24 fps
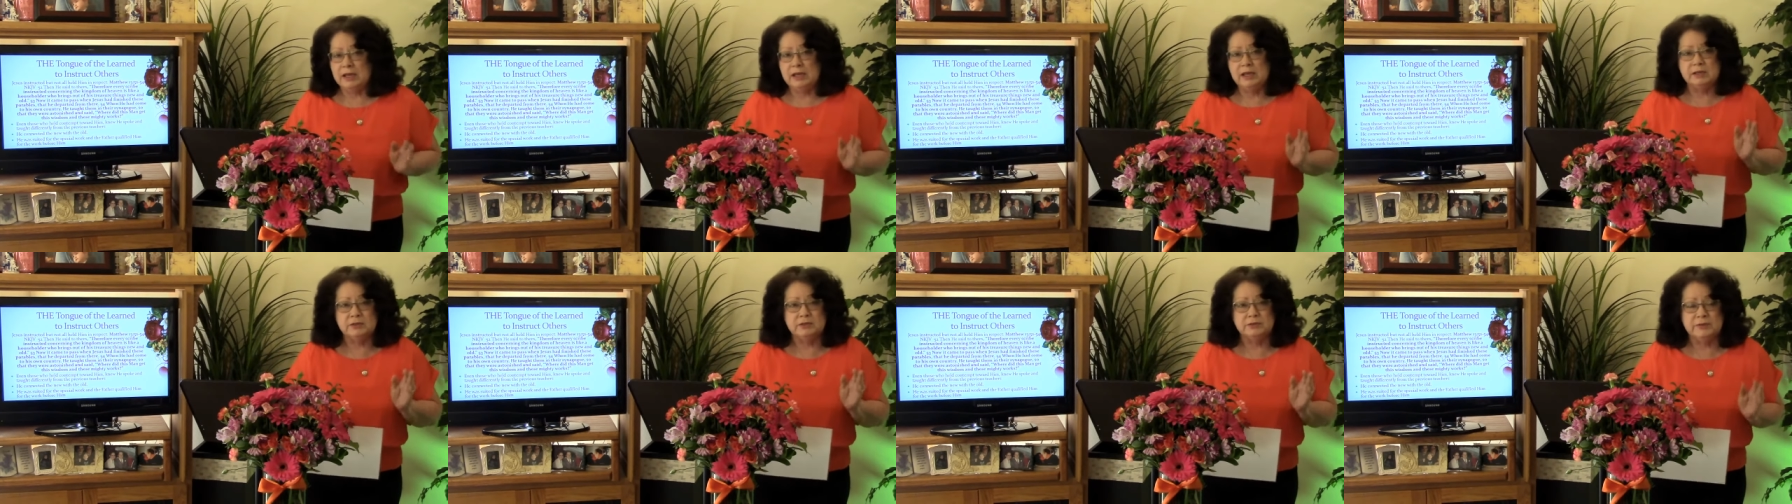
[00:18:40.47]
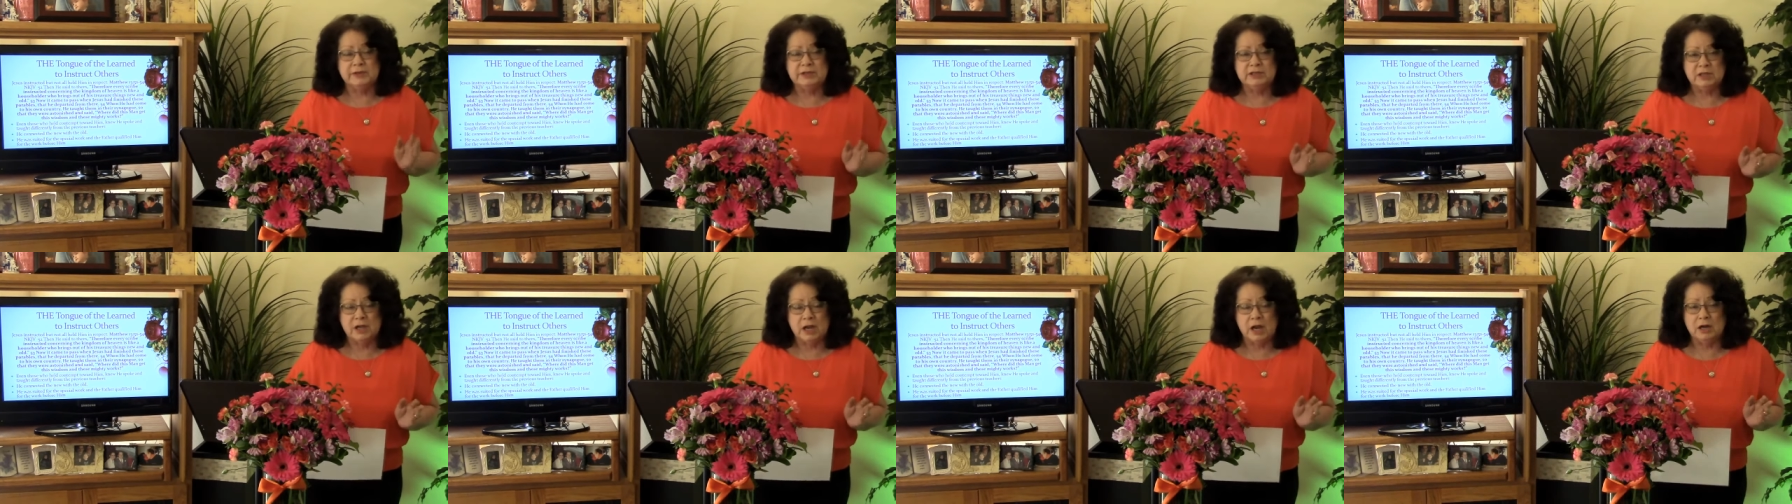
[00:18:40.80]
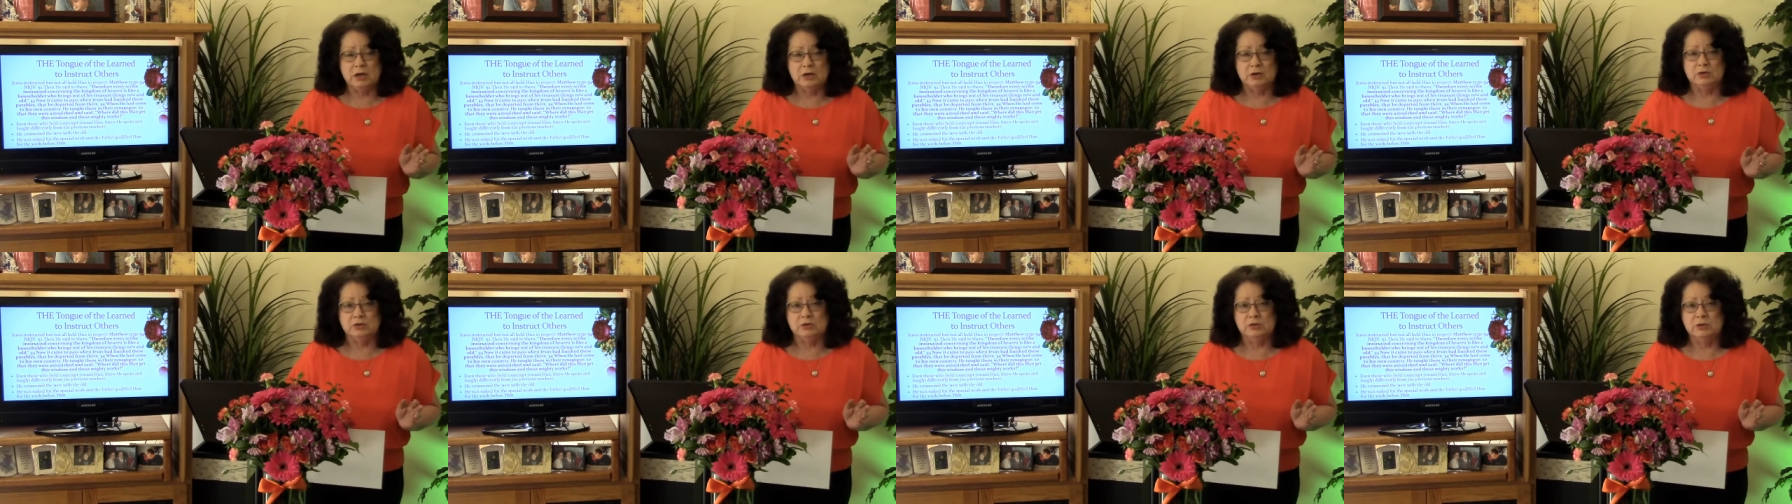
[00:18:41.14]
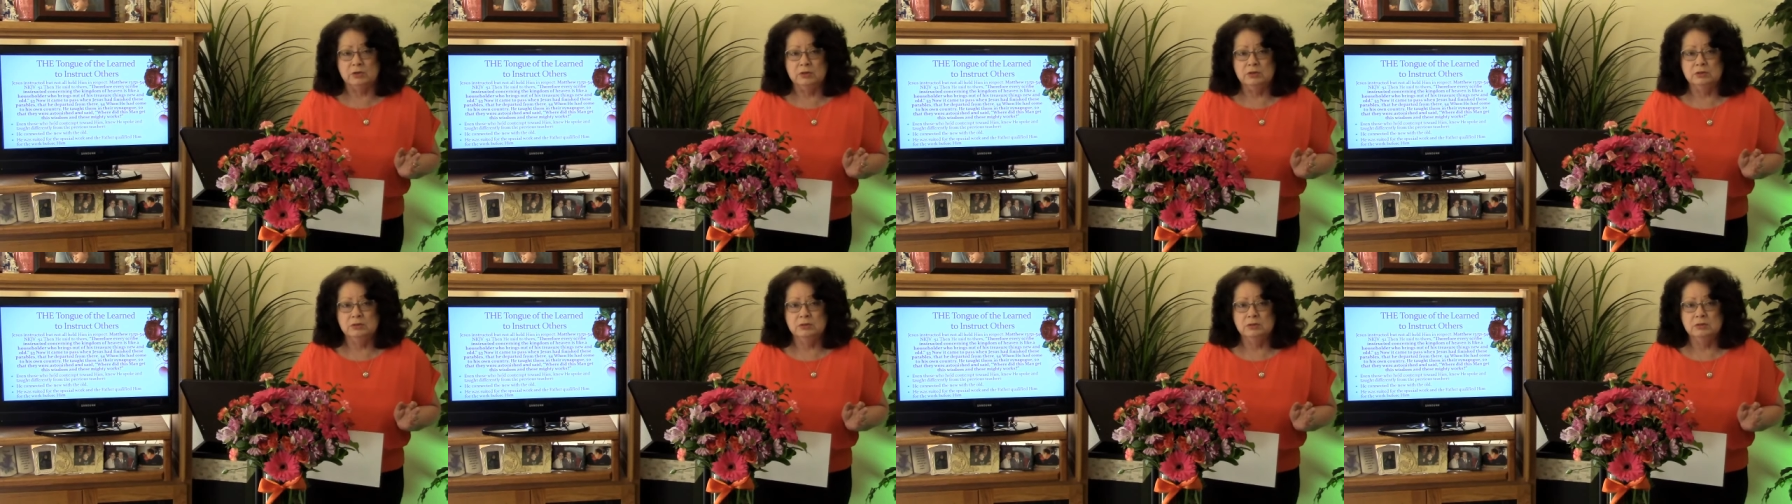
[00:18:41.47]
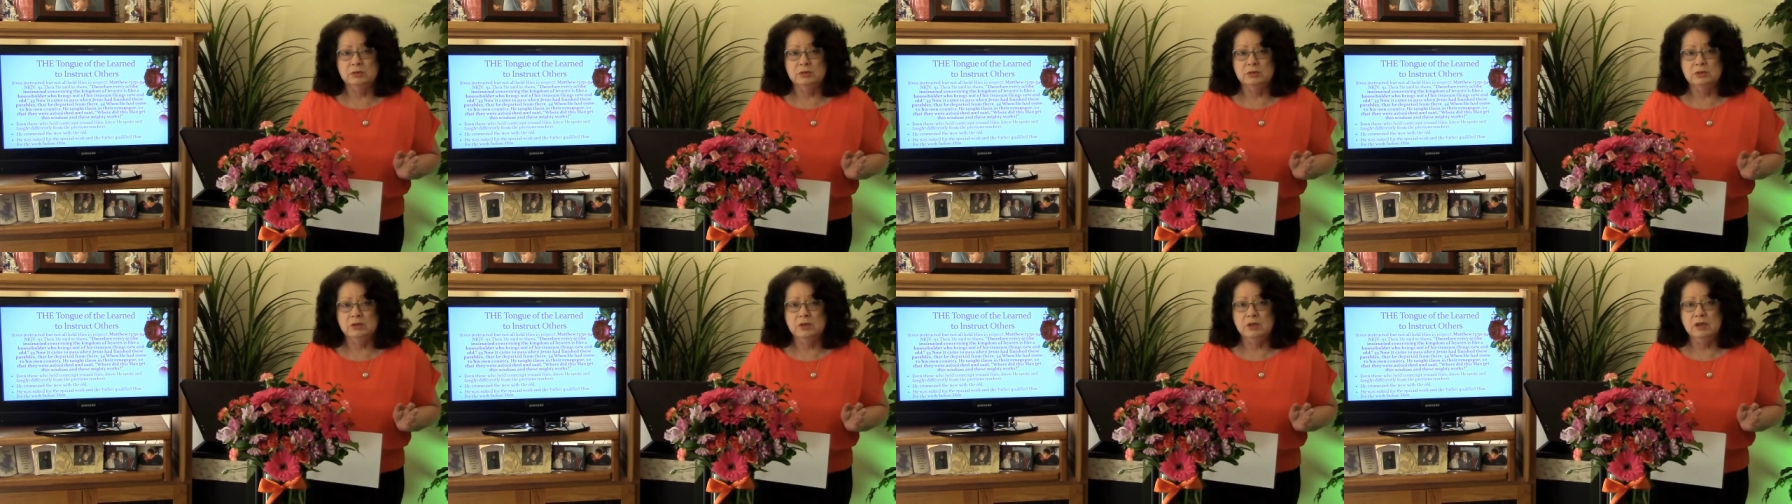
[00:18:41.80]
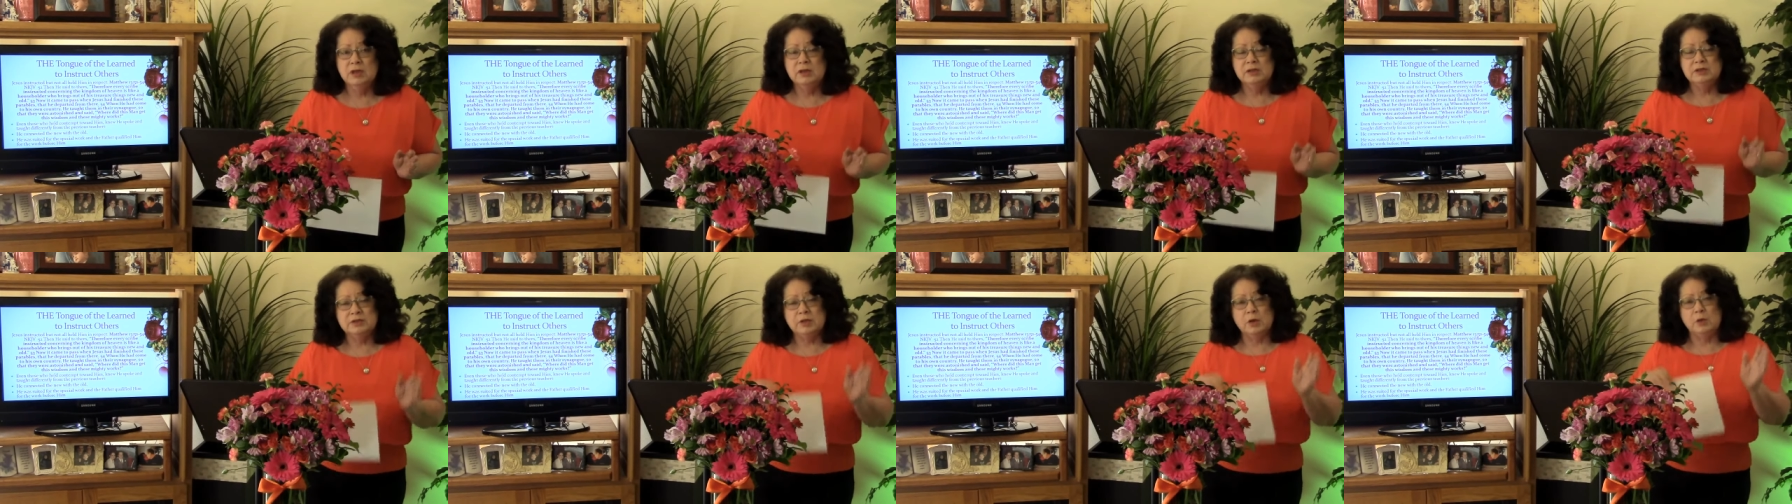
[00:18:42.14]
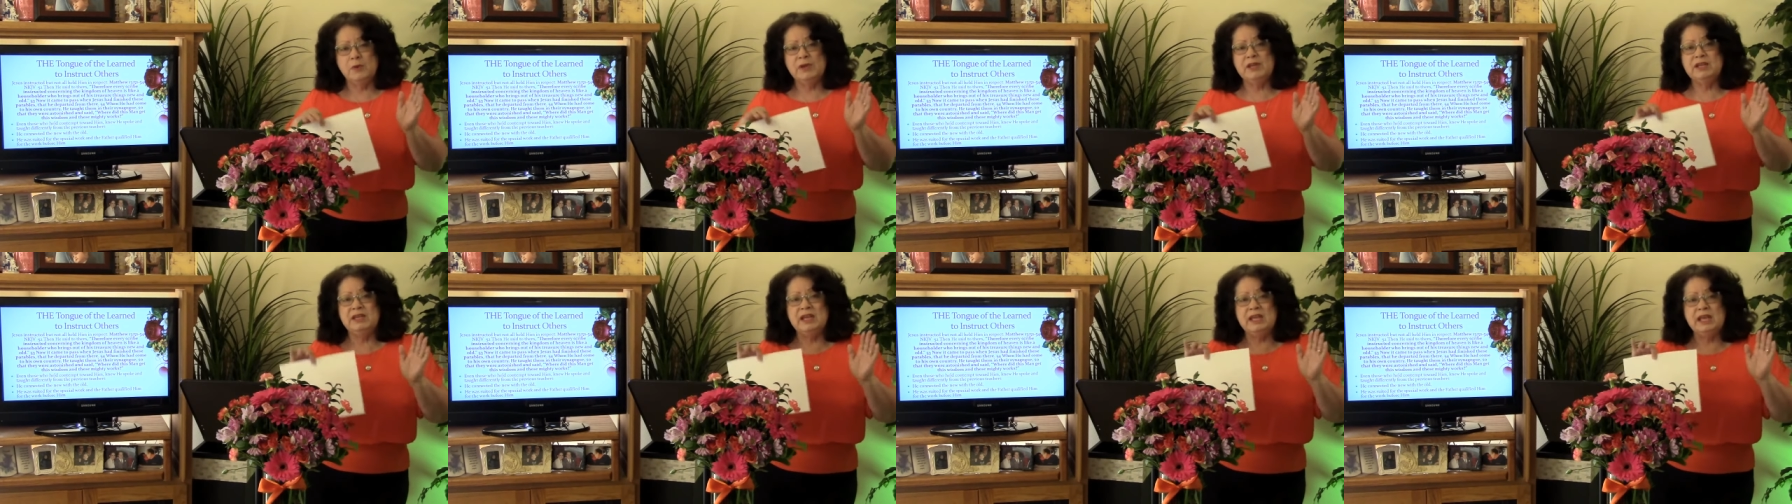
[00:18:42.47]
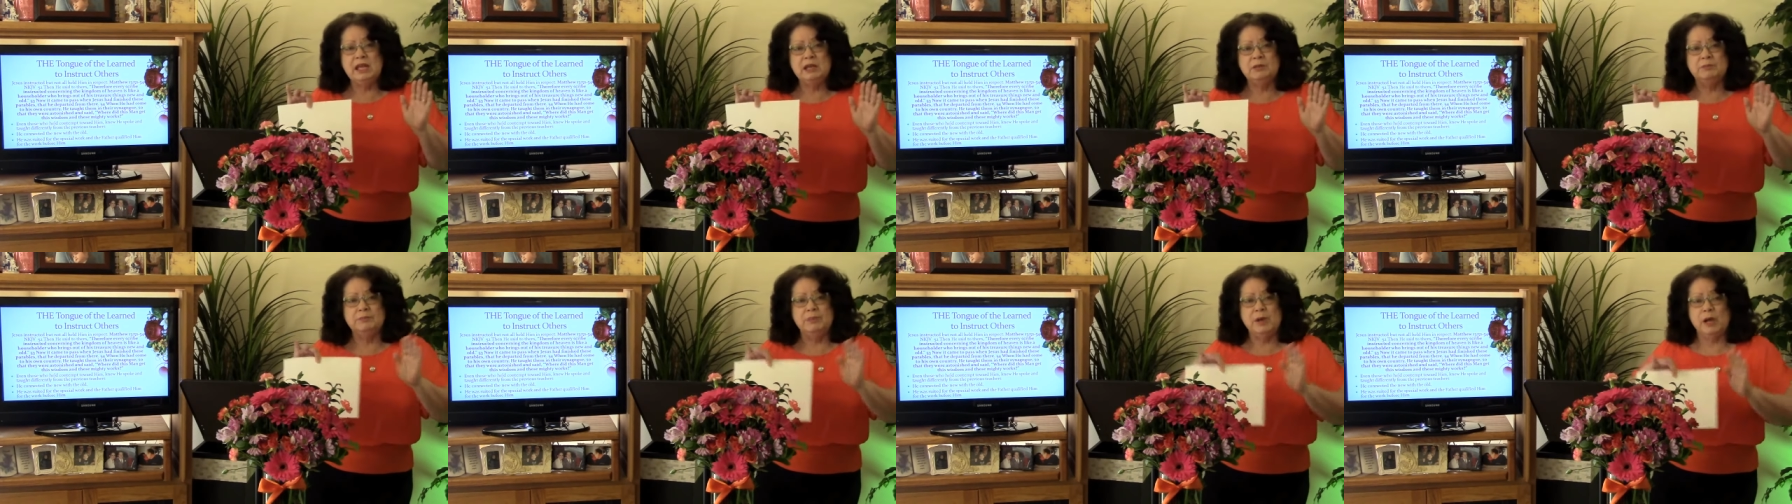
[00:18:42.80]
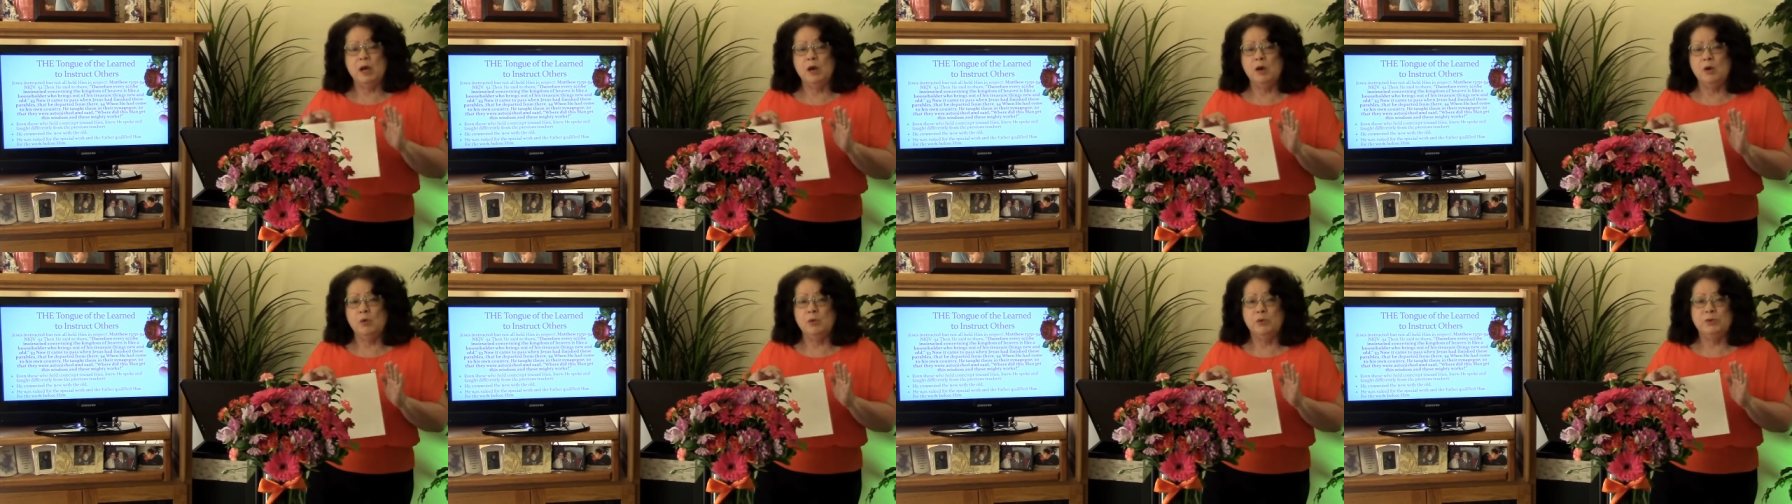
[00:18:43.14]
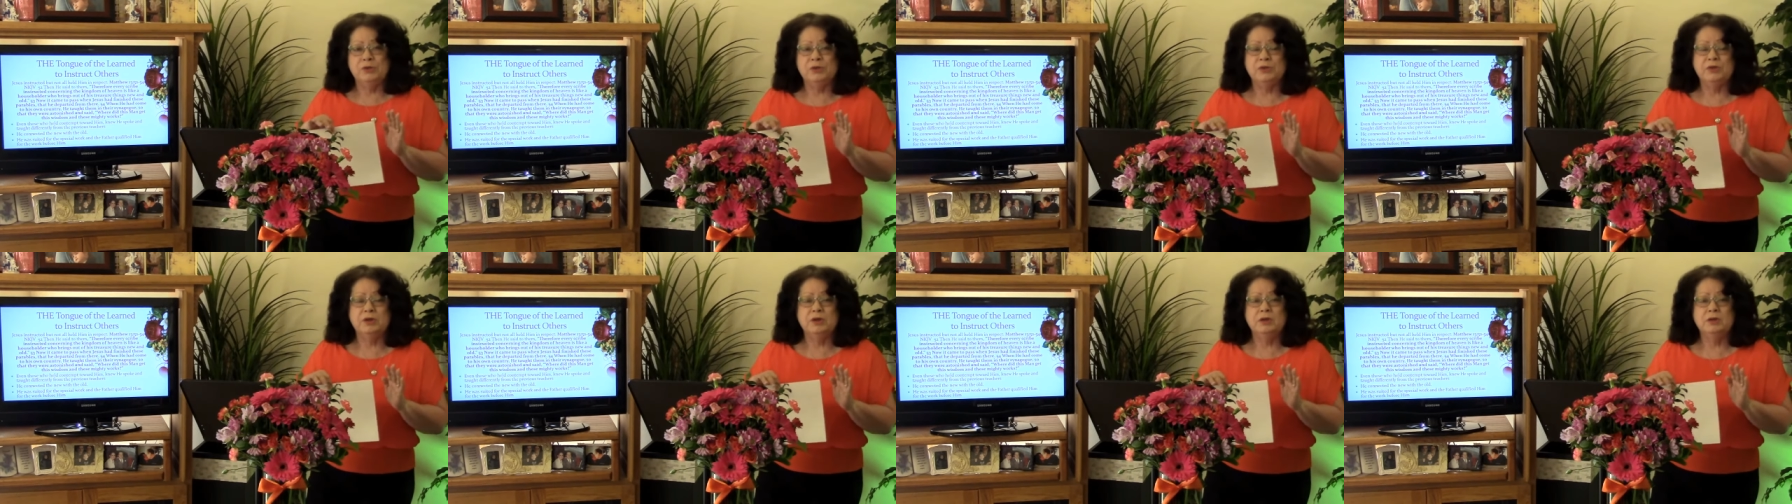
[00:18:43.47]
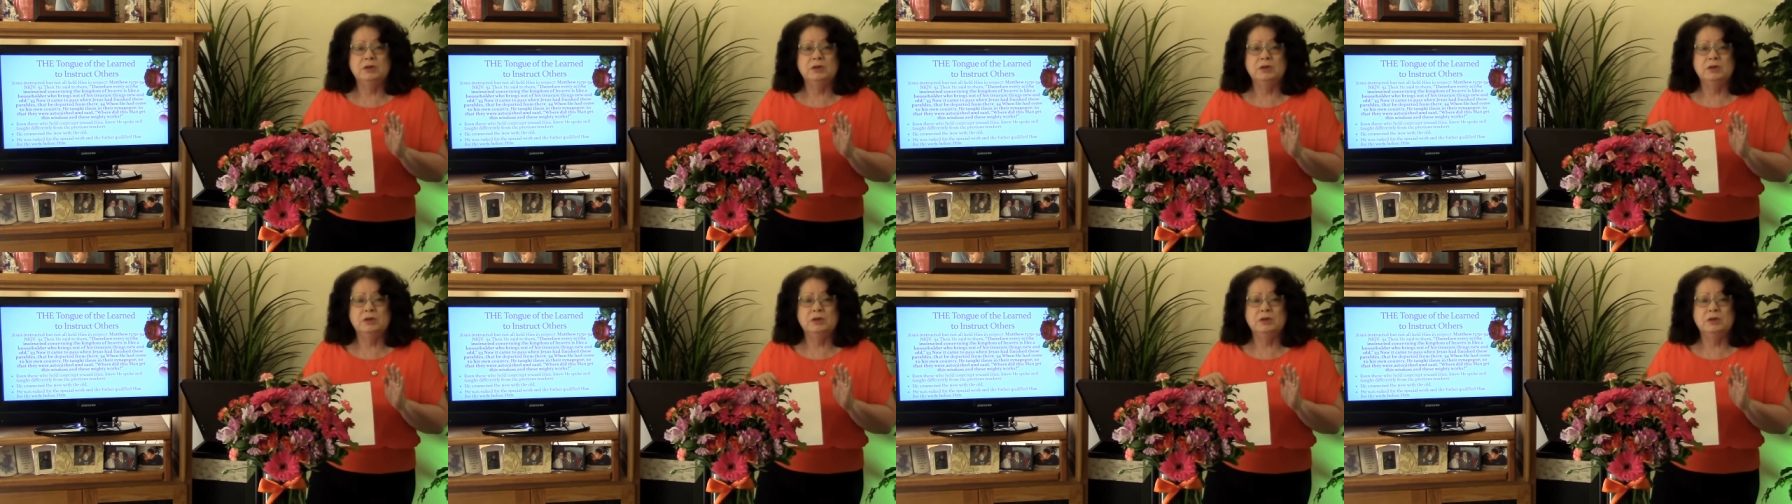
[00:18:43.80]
his return. So we need both